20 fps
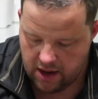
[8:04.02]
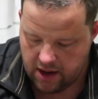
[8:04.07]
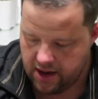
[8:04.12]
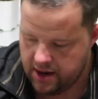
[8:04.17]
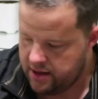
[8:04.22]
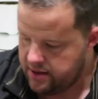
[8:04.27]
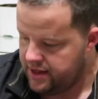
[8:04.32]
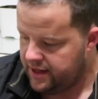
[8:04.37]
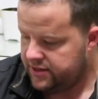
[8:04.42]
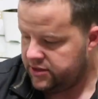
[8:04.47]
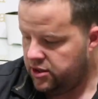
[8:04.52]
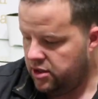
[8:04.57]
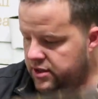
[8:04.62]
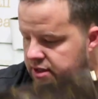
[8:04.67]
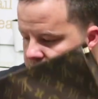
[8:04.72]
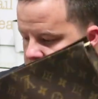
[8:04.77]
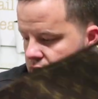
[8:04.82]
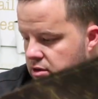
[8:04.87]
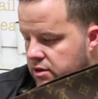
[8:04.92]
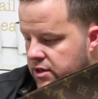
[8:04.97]
And that's all
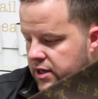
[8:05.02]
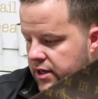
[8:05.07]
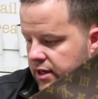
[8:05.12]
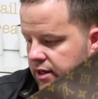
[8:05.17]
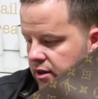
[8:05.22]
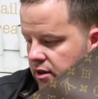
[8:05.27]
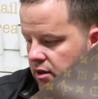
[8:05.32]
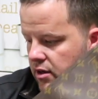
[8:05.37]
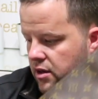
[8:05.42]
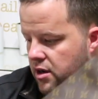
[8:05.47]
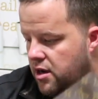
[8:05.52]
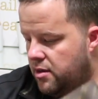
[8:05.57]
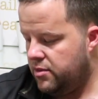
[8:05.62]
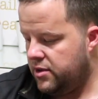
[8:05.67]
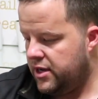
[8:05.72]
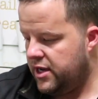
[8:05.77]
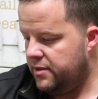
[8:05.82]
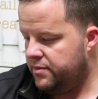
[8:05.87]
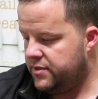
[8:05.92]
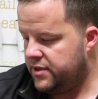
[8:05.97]
that's going in here. I'm
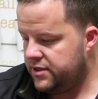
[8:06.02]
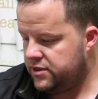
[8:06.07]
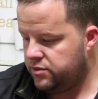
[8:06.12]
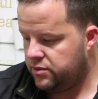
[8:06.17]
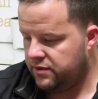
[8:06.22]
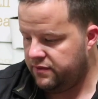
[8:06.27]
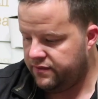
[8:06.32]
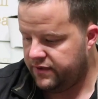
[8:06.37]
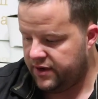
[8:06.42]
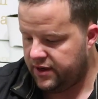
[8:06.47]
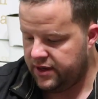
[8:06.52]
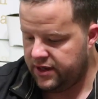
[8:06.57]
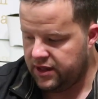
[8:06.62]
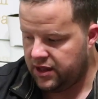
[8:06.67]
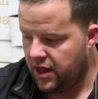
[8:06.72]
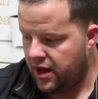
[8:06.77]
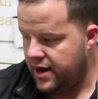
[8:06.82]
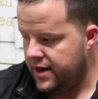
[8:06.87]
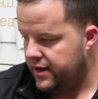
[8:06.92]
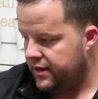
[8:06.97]
gonna keep this one
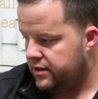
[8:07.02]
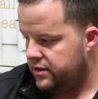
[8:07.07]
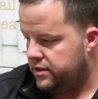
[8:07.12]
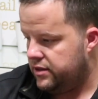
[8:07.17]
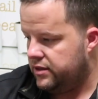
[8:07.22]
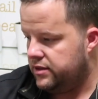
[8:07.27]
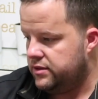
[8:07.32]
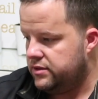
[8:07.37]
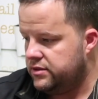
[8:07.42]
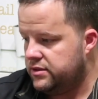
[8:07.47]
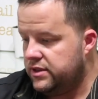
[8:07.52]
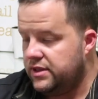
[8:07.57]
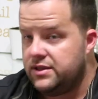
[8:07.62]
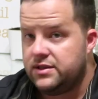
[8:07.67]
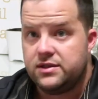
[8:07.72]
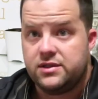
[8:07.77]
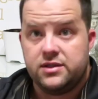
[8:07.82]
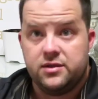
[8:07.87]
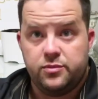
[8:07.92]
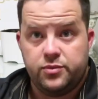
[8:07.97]
very light
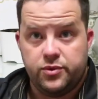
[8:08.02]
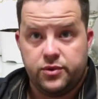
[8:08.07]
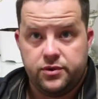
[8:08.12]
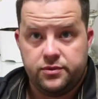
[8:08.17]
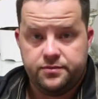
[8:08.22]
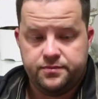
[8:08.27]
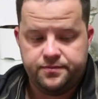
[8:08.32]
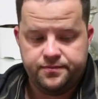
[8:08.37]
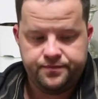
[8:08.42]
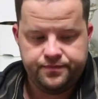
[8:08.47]
and simple.